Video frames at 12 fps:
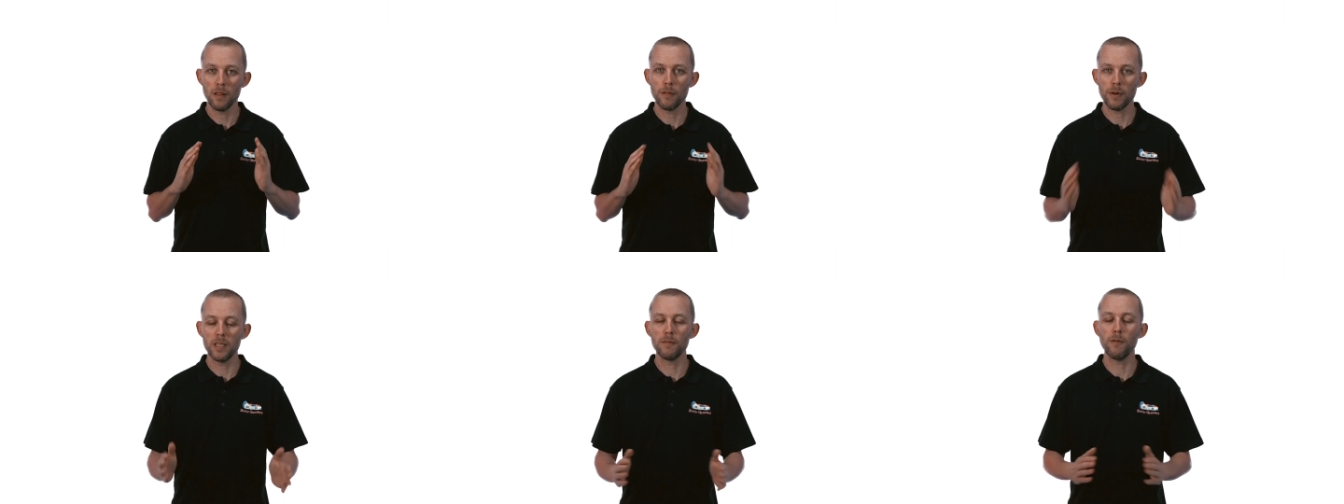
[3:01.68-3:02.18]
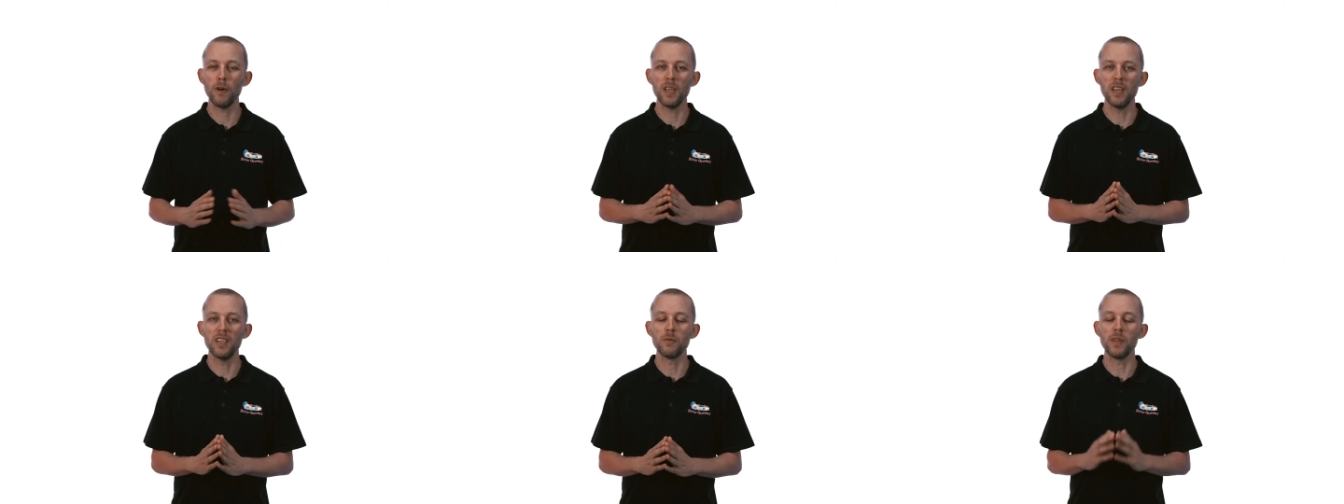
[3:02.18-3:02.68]
3 to 4
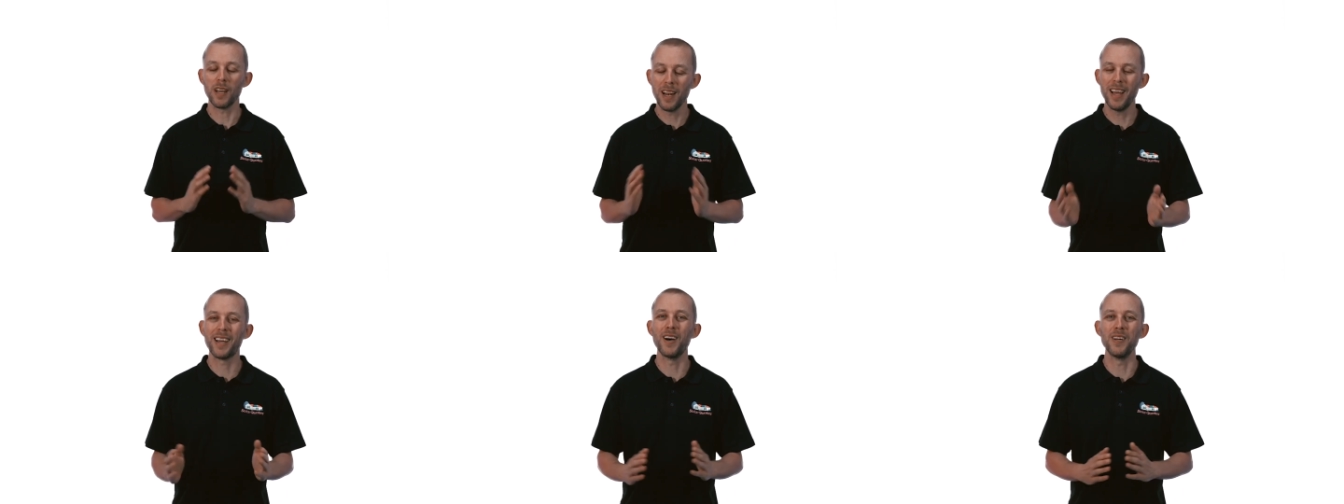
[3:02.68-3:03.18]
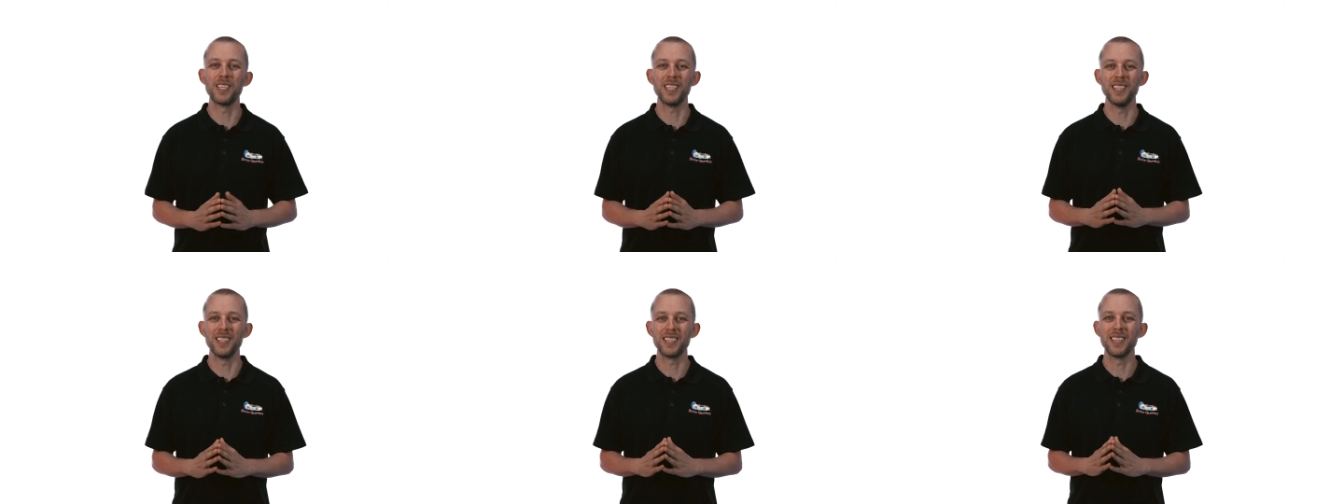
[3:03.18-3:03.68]
years with a clear
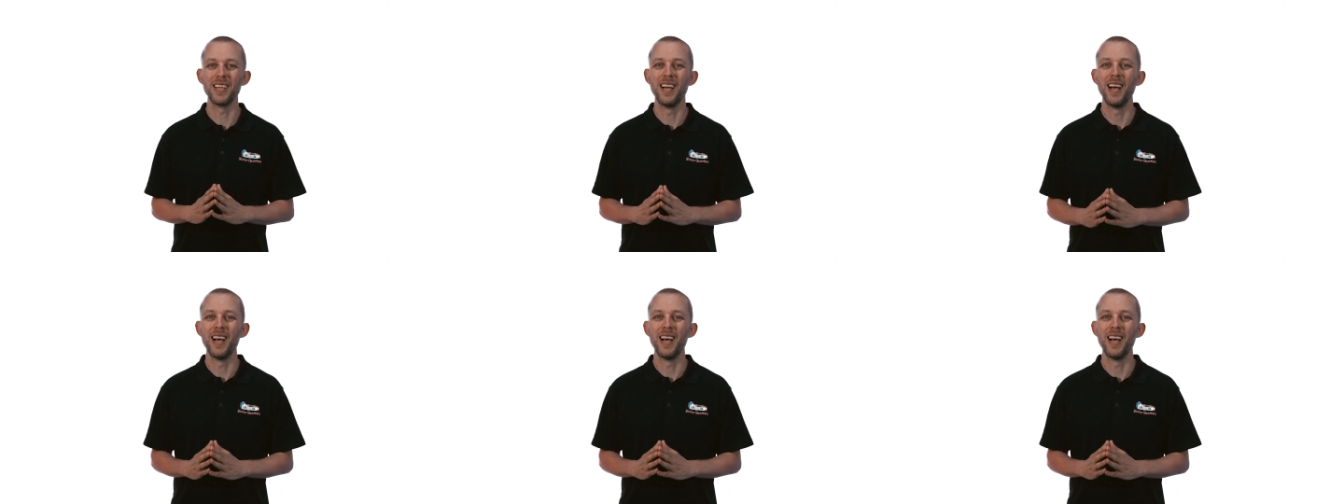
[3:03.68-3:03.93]
conscience,